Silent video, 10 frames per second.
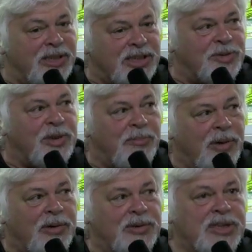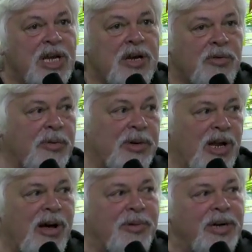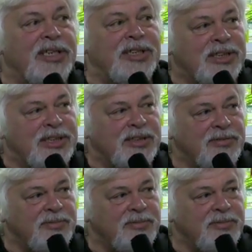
because we oppose criminal operations.